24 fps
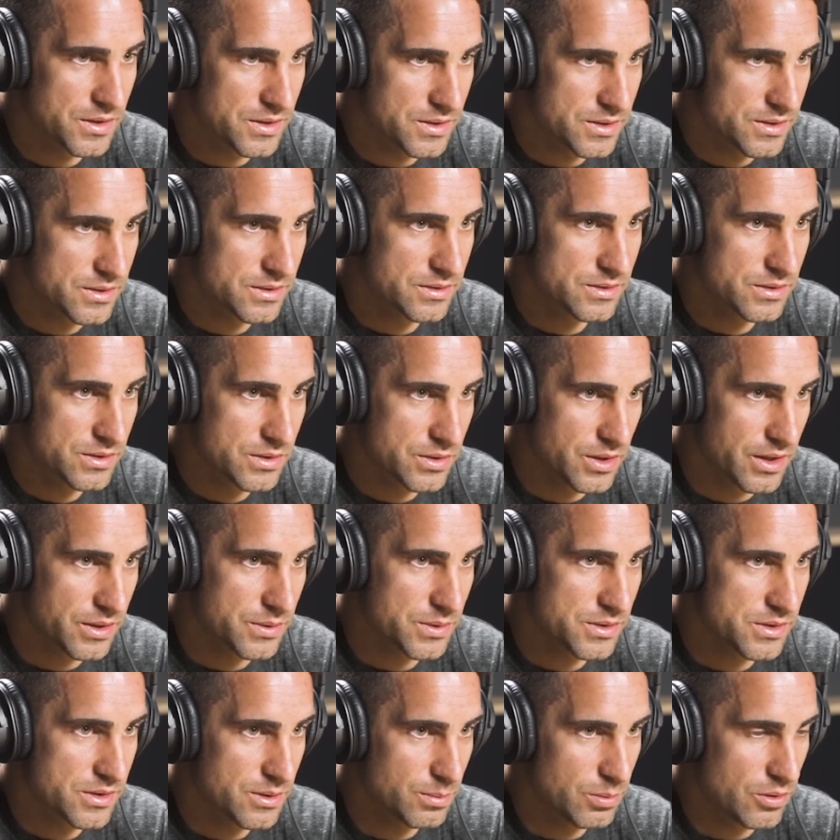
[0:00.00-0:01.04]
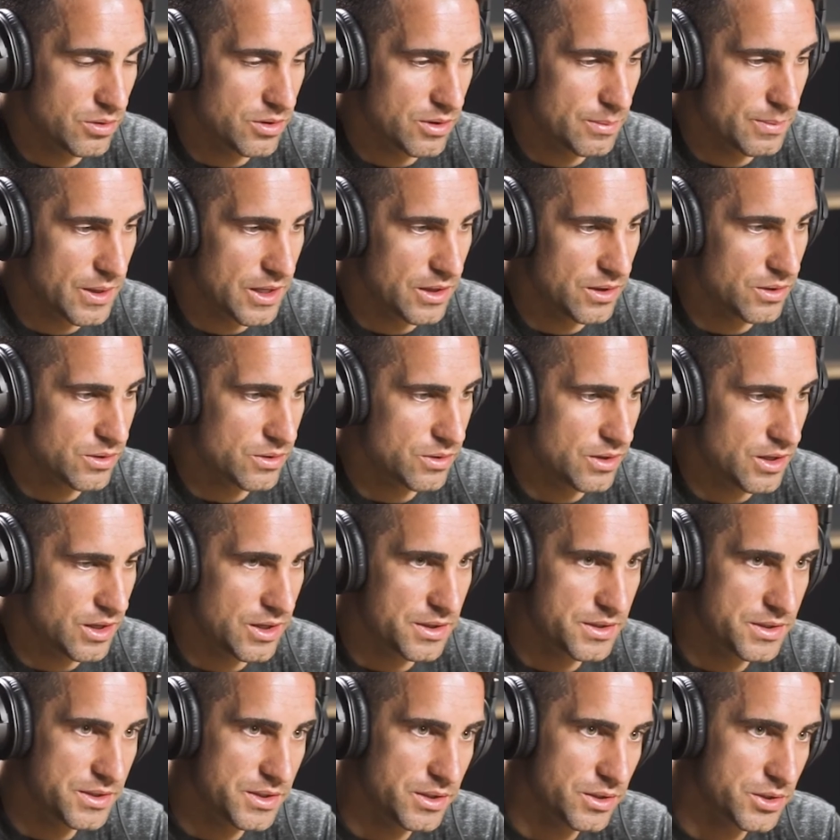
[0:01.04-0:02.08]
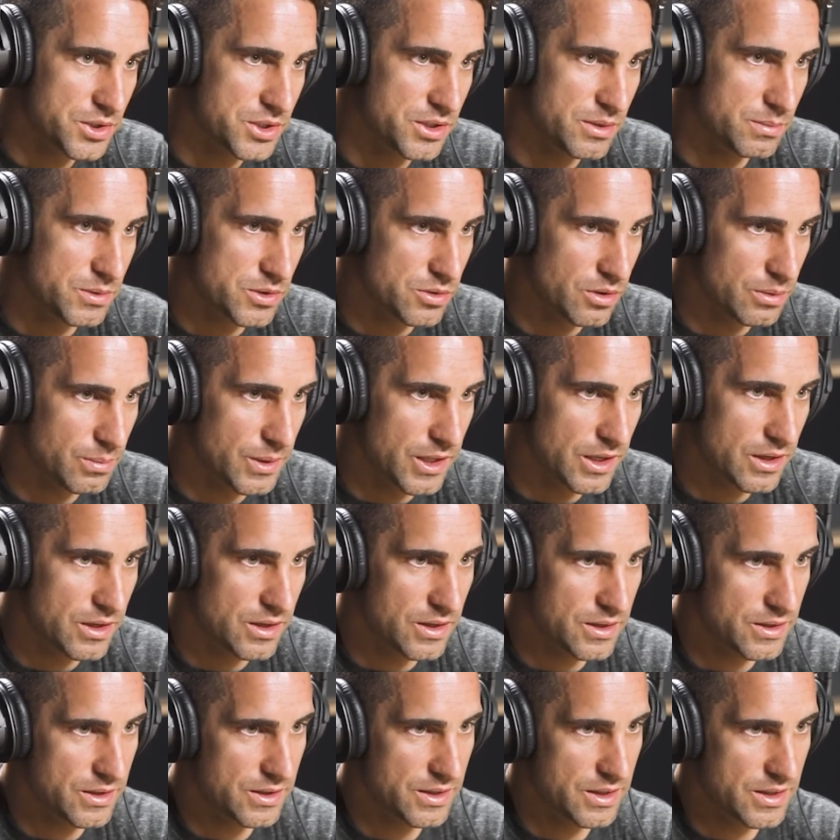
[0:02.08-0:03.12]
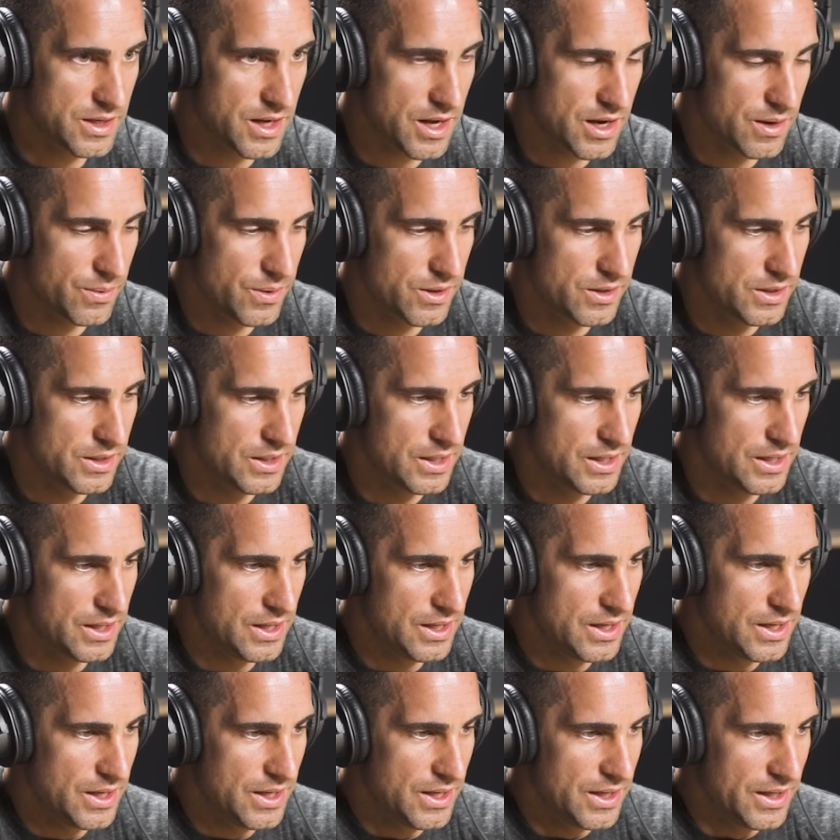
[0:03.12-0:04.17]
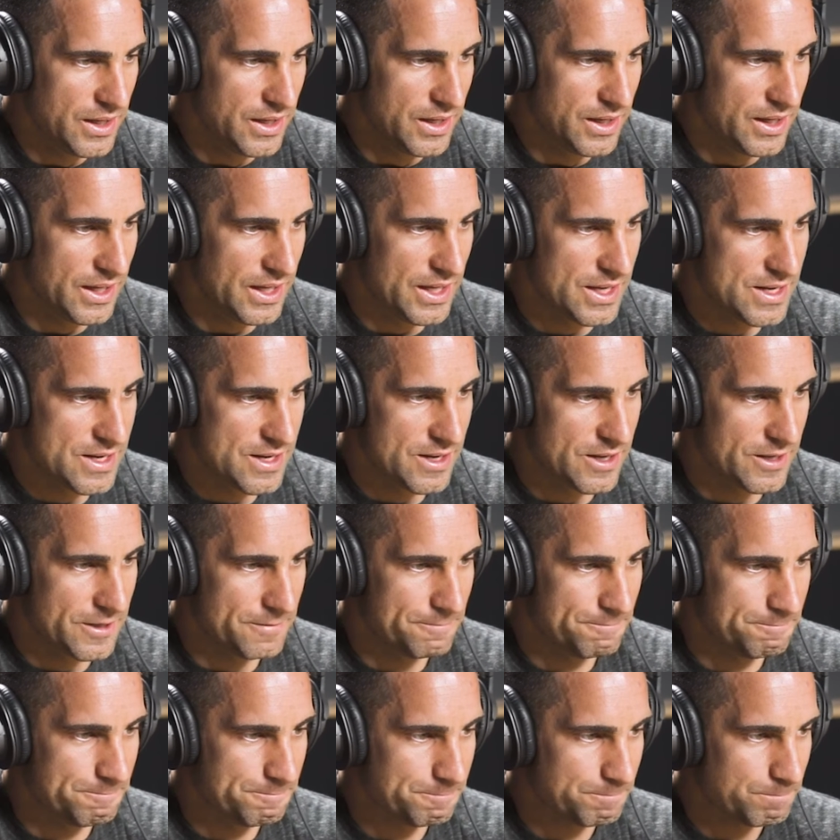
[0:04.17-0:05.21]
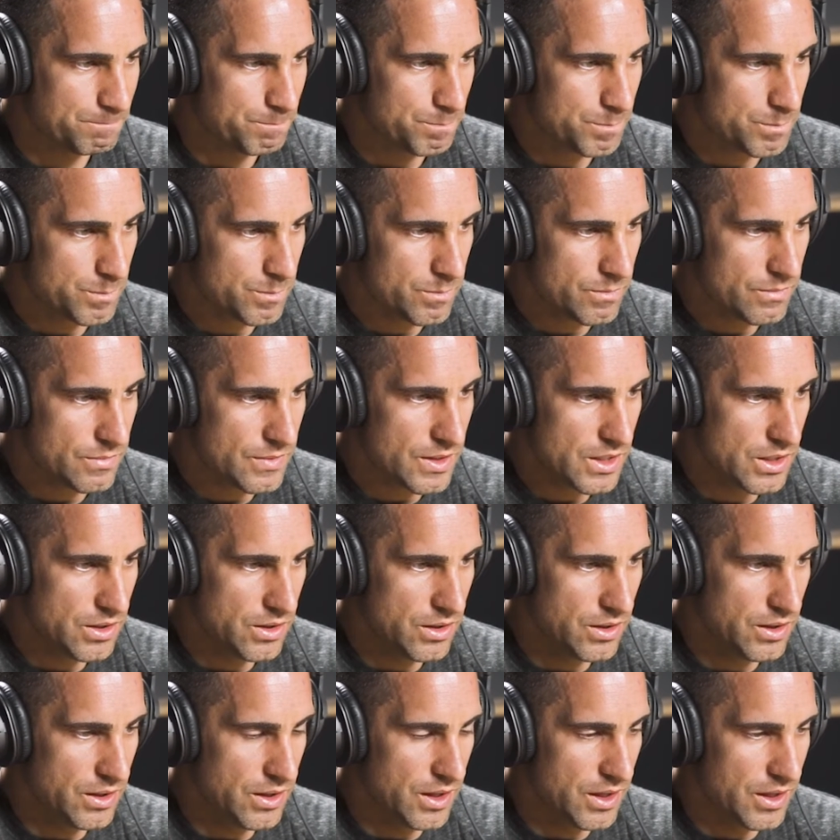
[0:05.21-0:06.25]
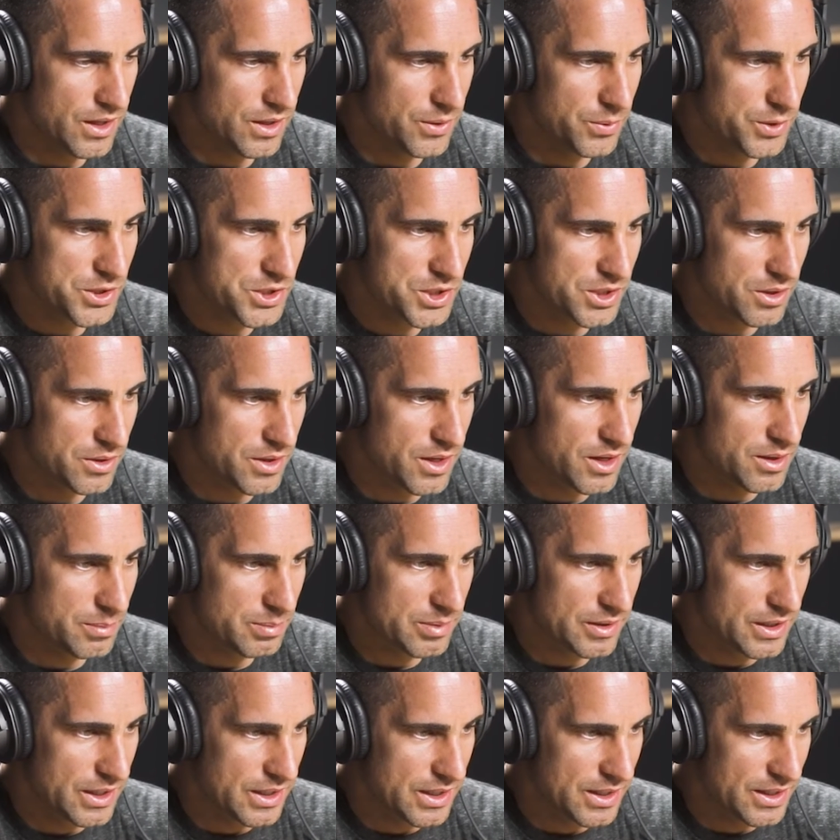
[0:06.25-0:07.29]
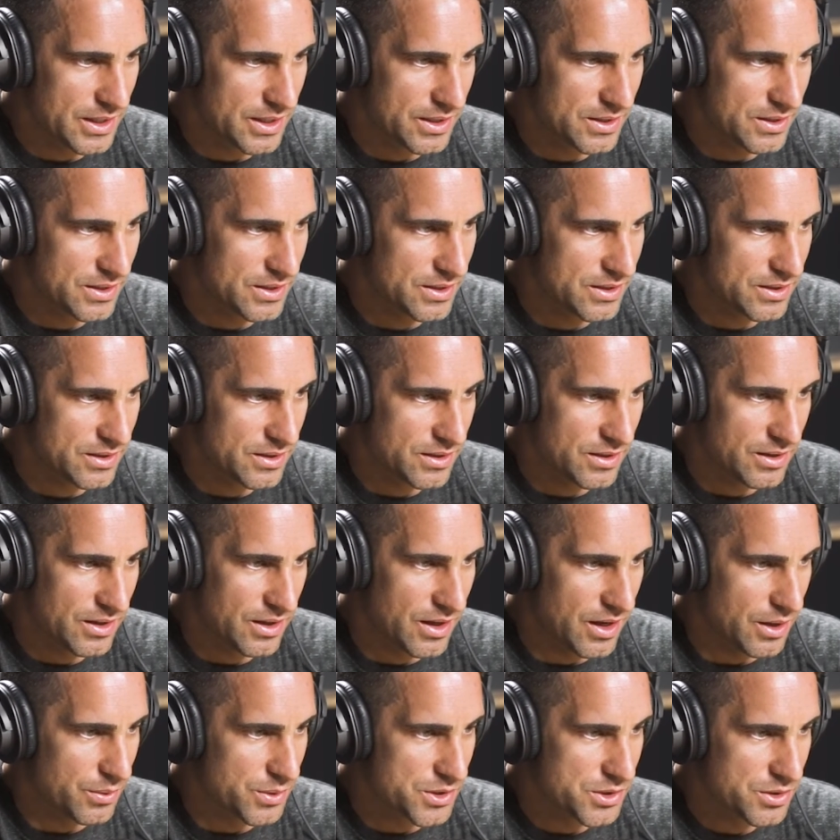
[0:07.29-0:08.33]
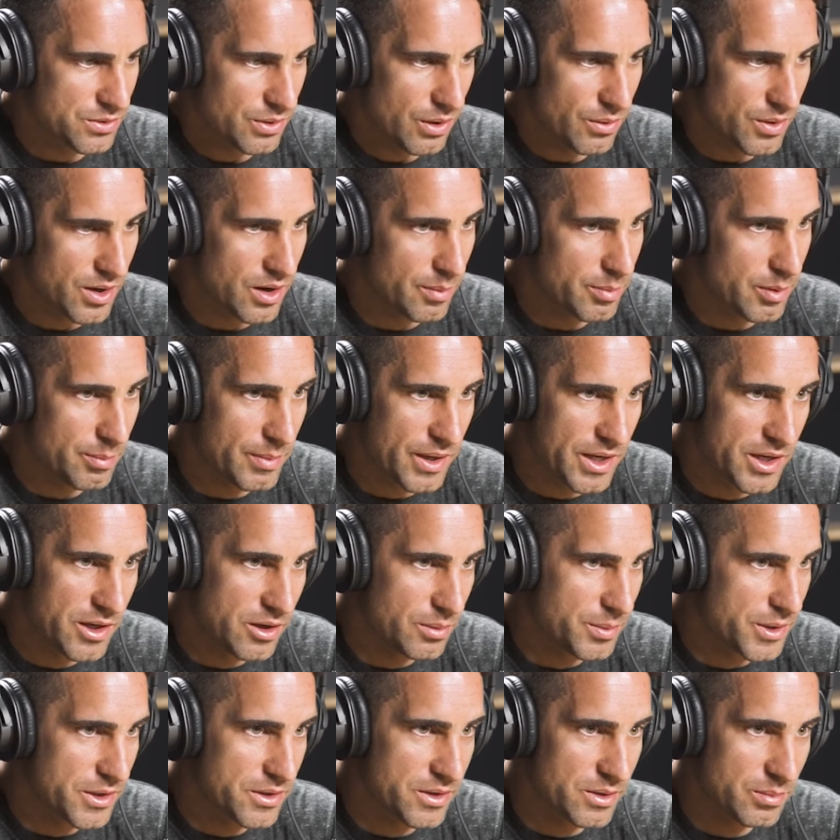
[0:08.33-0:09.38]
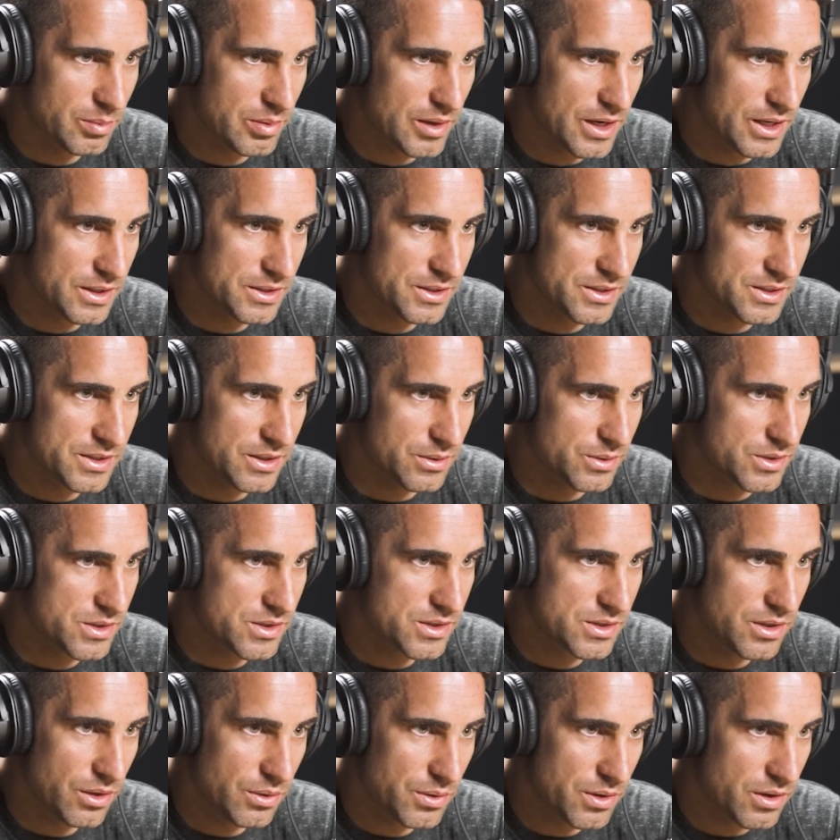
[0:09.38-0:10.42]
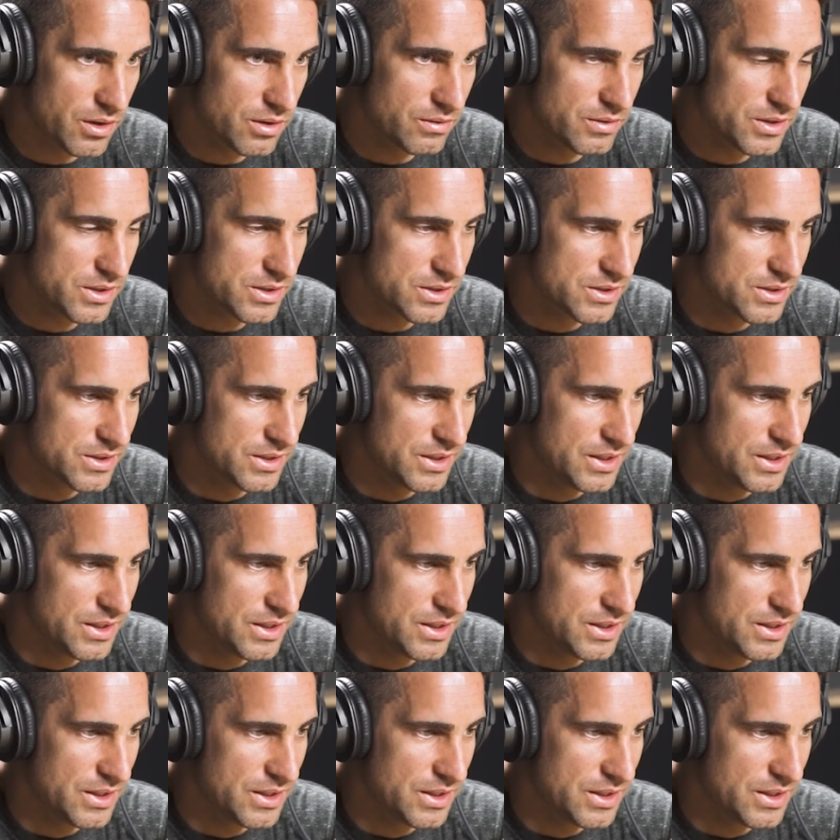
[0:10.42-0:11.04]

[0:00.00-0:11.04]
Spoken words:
Hondas. So I was supported by a local Honda dealership, Storm Lake Honda in Iowa. And we showed up and I was throwing up in my helmet during practice. I was so nervous.